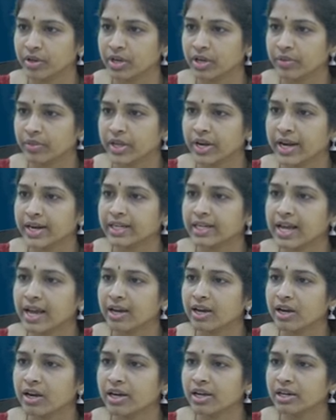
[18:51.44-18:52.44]
The
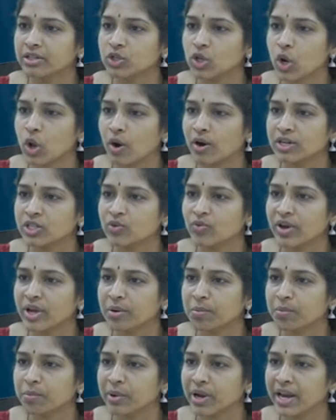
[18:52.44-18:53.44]
rectangular slots were
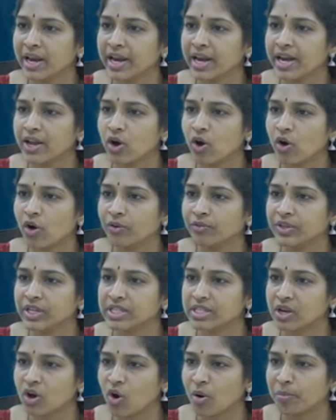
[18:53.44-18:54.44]
made on this
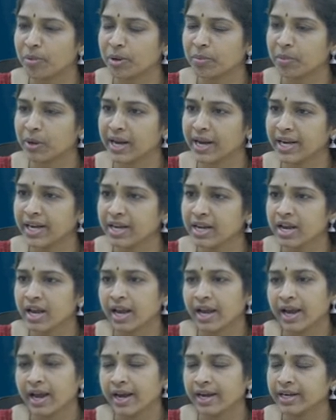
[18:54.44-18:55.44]
copper plate,
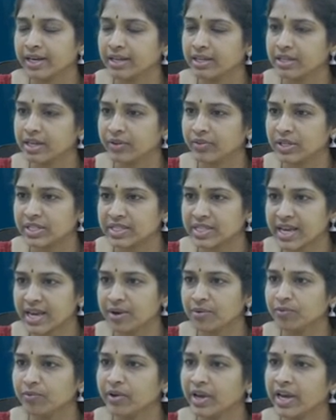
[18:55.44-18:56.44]
and in the
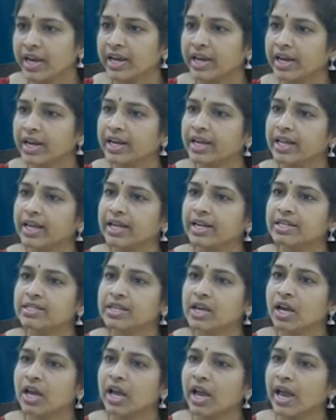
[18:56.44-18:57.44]
same way it is
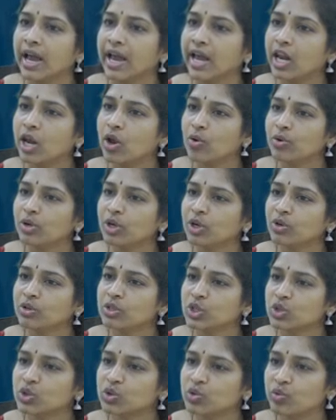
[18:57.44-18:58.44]
allowed to
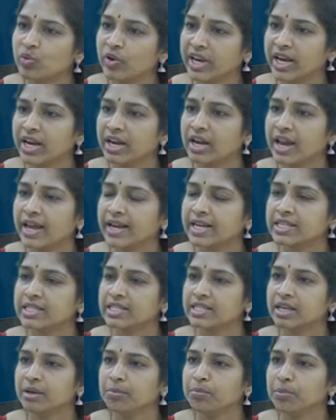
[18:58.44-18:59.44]
swing like a
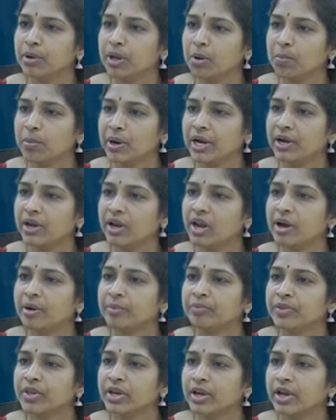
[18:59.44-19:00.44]
simple
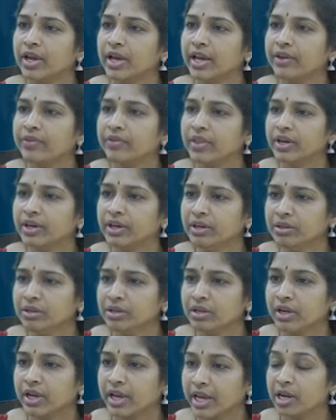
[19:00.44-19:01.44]
pendulum
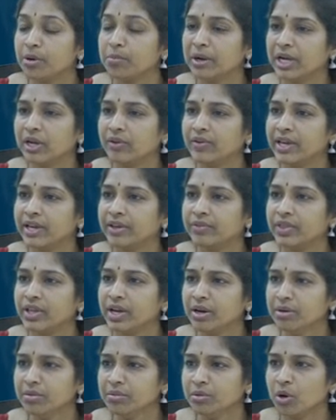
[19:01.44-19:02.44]
in between the
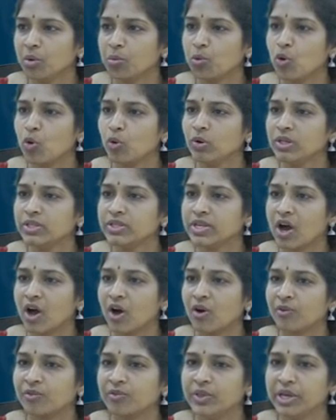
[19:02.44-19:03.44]
poles
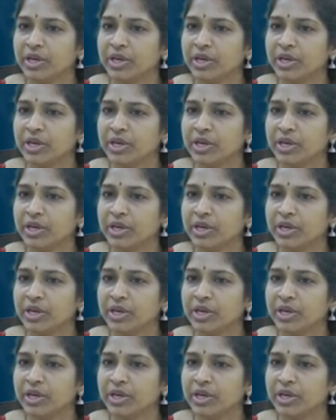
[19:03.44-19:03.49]
of the